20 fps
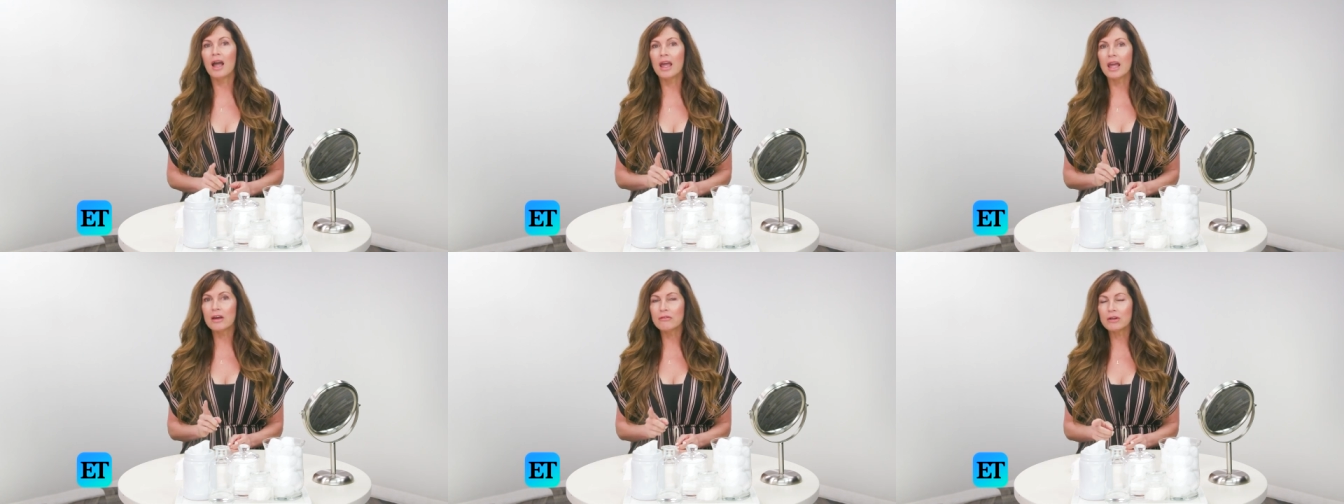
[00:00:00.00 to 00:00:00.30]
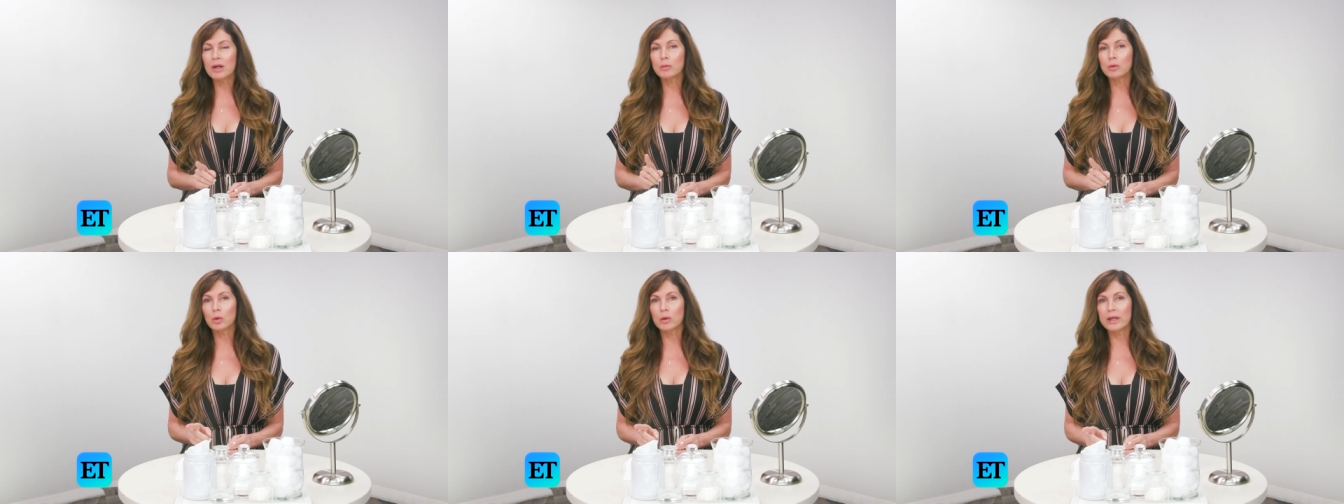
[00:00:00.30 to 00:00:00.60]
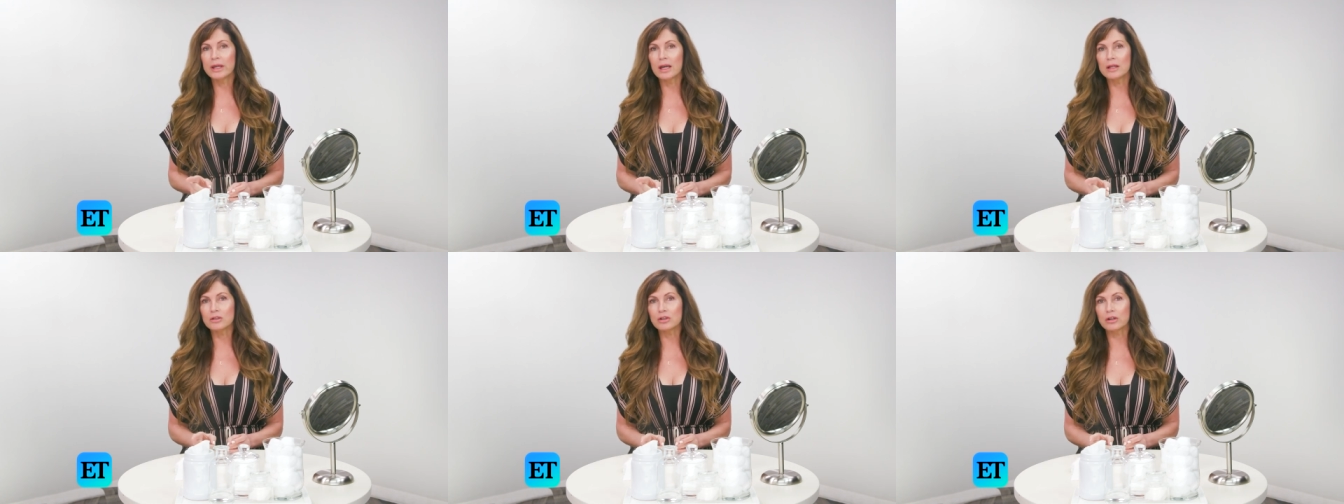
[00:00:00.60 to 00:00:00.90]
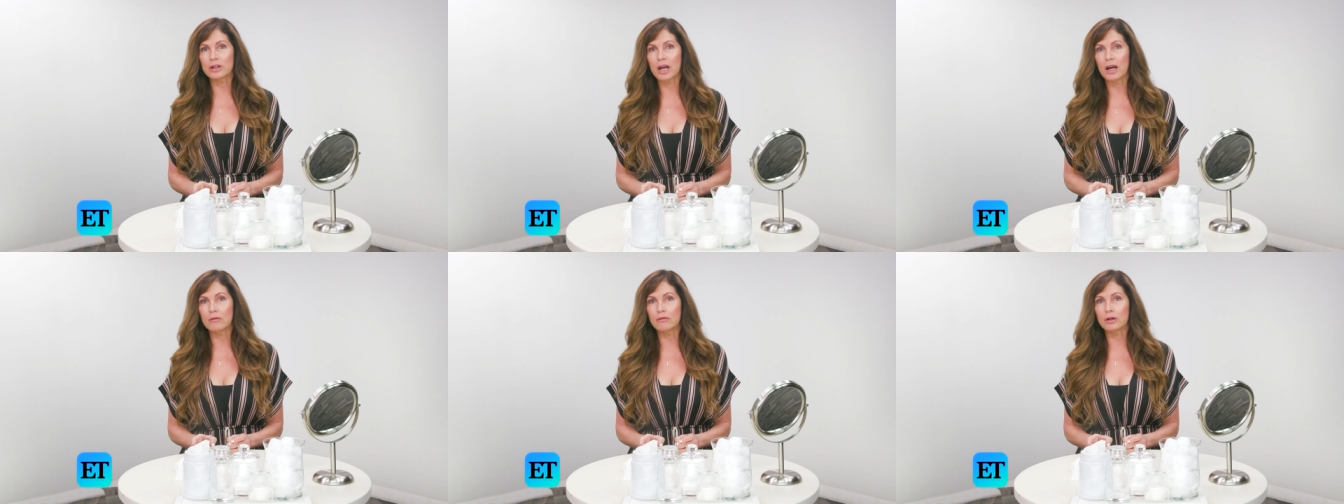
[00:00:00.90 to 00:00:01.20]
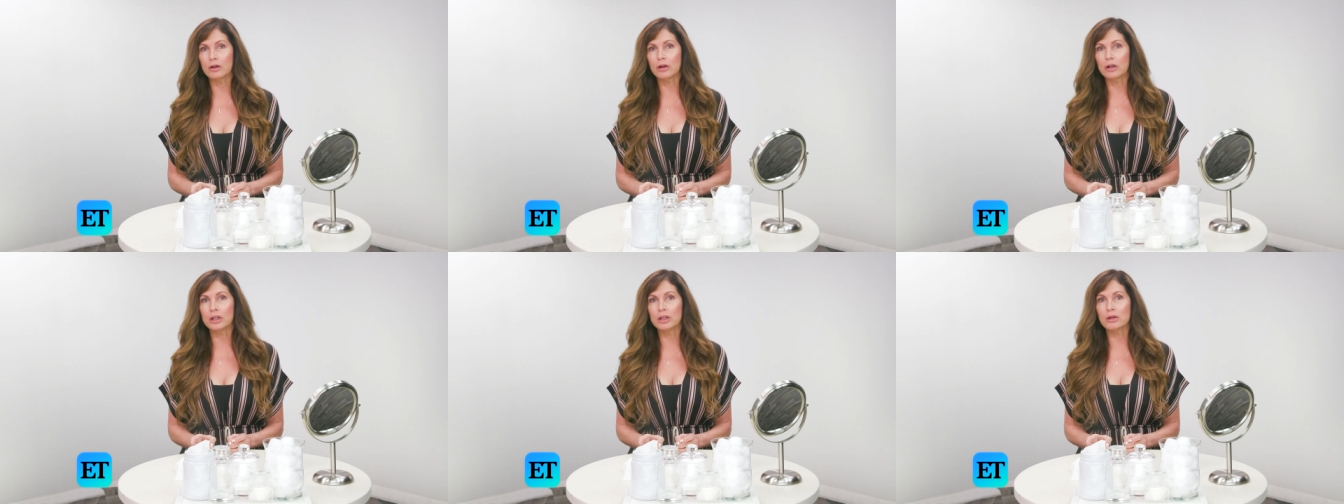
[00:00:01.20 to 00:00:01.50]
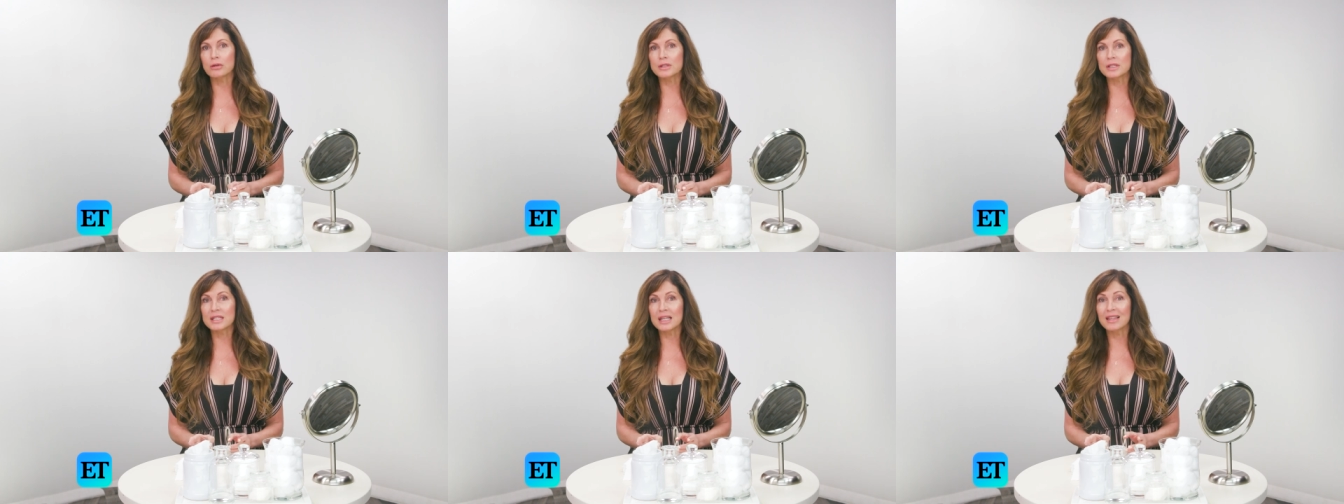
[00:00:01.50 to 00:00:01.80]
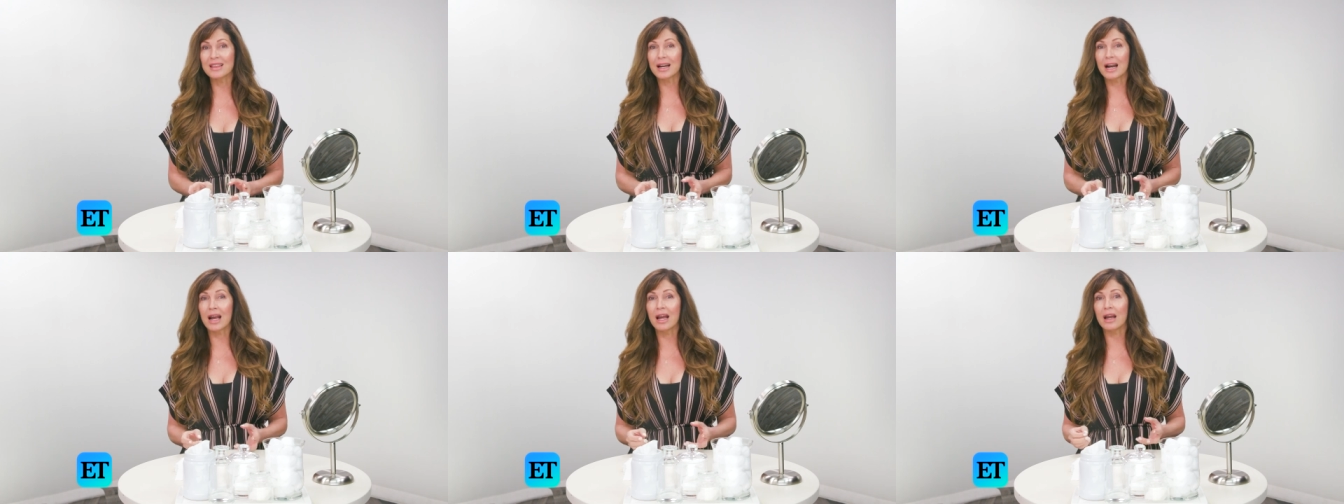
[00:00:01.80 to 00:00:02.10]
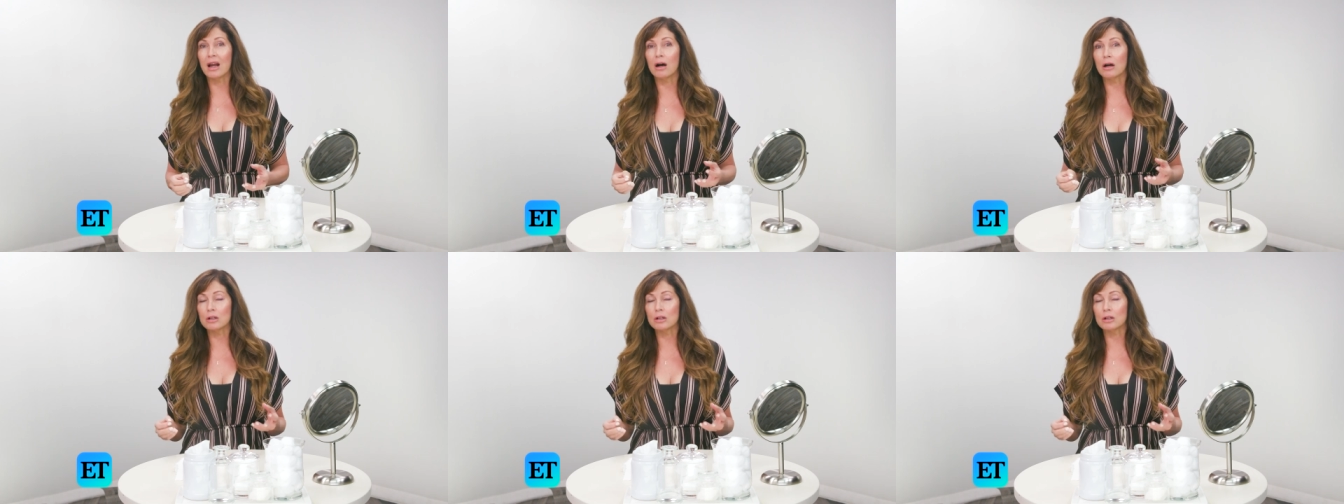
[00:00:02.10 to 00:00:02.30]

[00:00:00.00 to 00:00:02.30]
If I'm going undercover, you'll see that I,